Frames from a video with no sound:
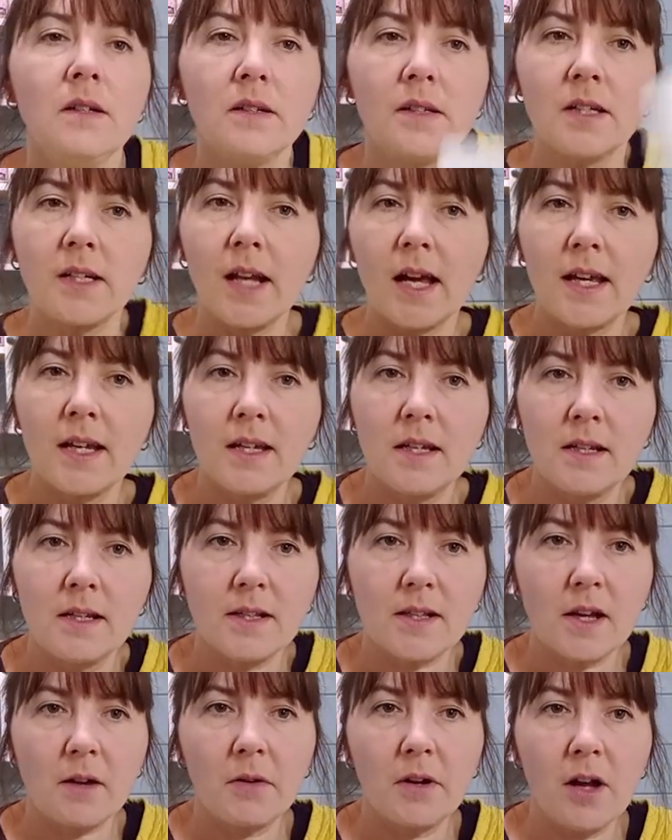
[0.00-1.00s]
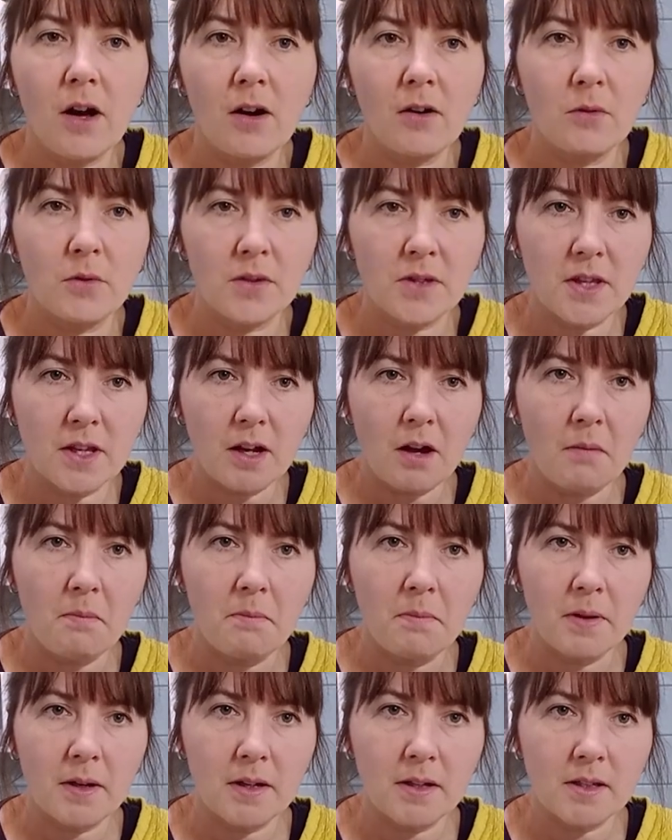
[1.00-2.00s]
Today's sew along was the
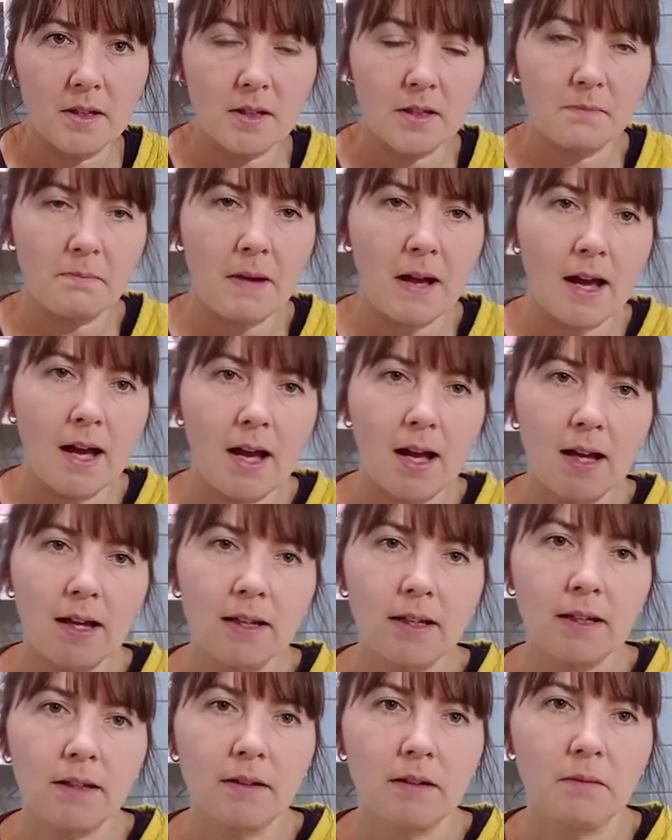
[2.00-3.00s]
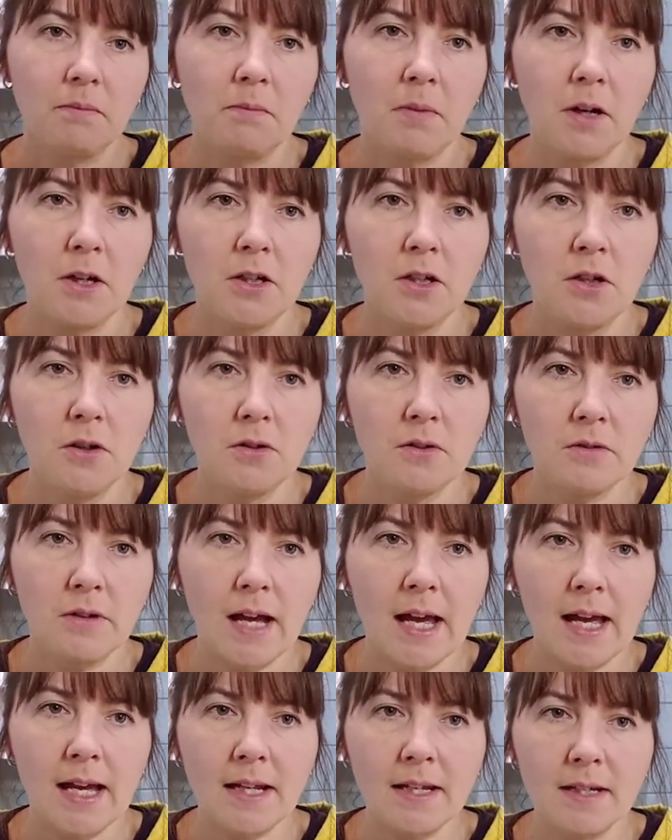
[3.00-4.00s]
Compass Bag by
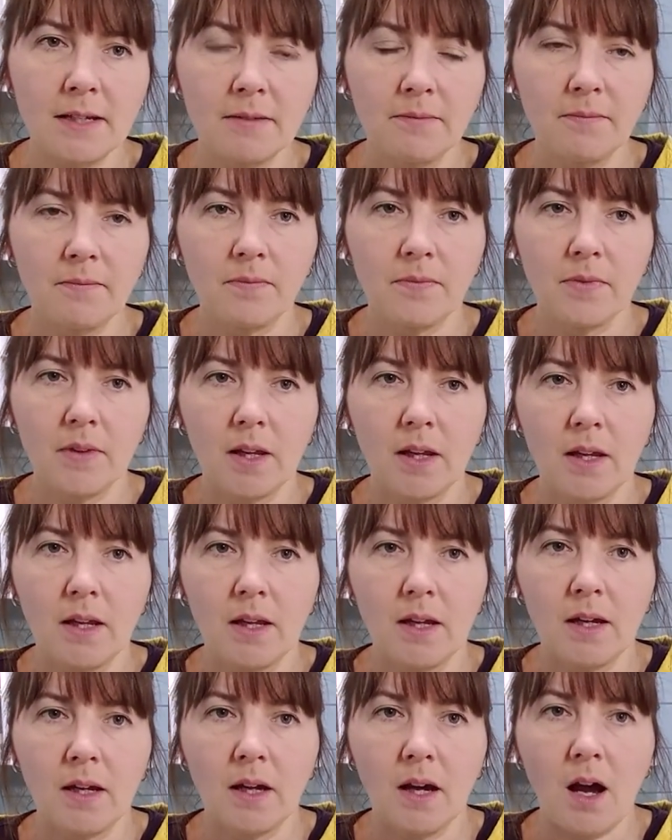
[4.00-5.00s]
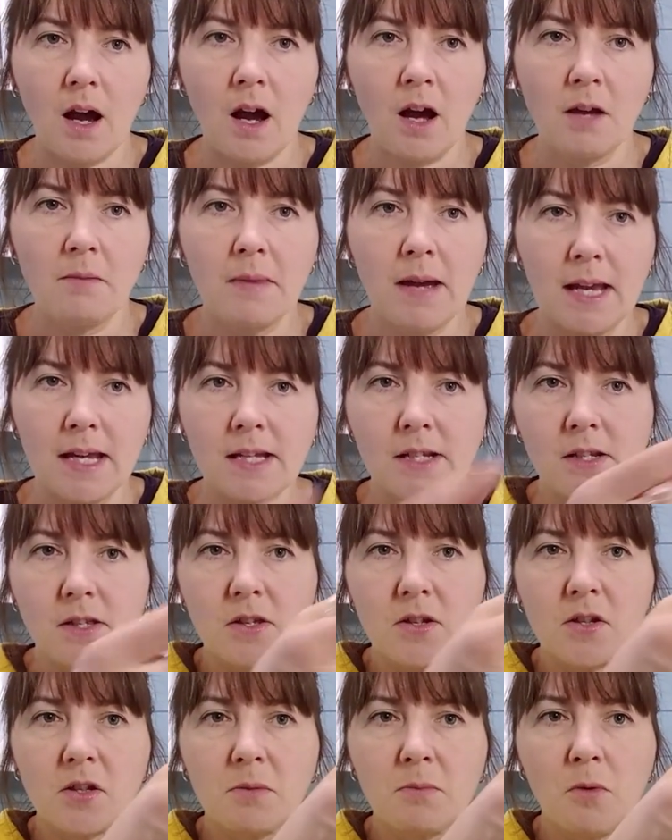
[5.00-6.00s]
Noodlehead. I made
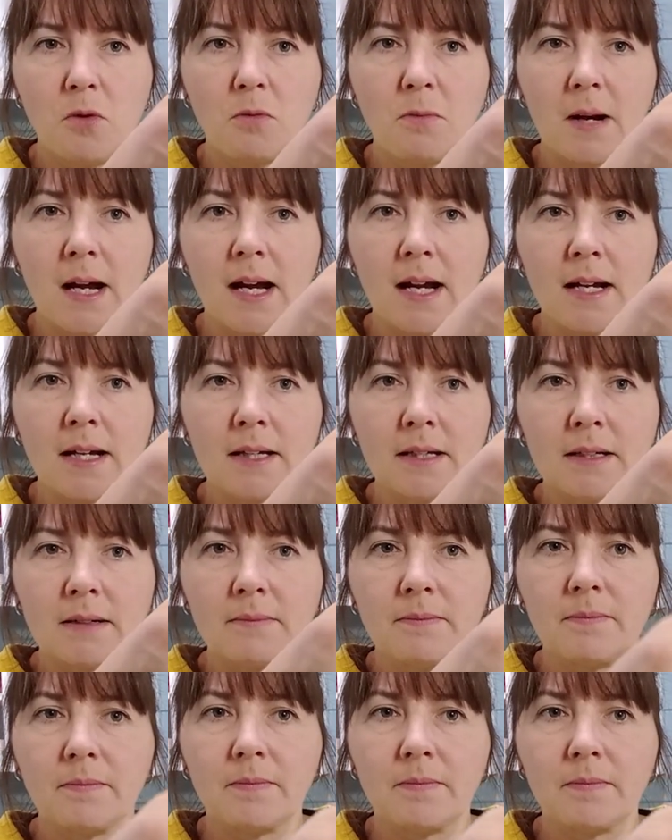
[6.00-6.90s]
the small bag.